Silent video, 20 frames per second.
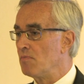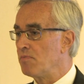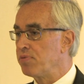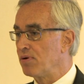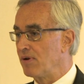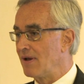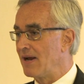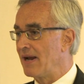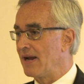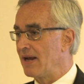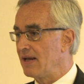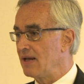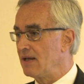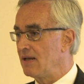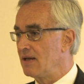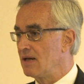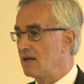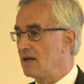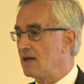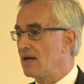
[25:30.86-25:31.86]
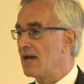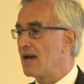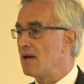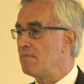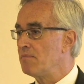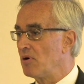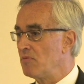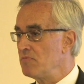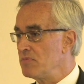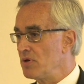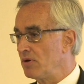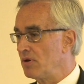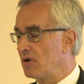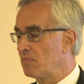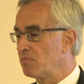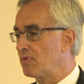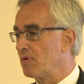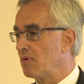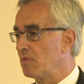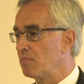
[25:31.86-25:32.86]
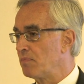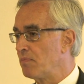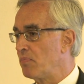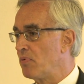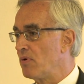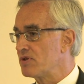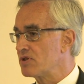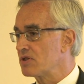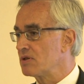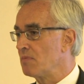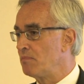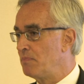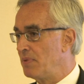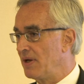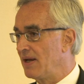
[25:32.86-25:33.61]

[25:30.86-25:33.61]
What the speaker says: play, and Bermuda has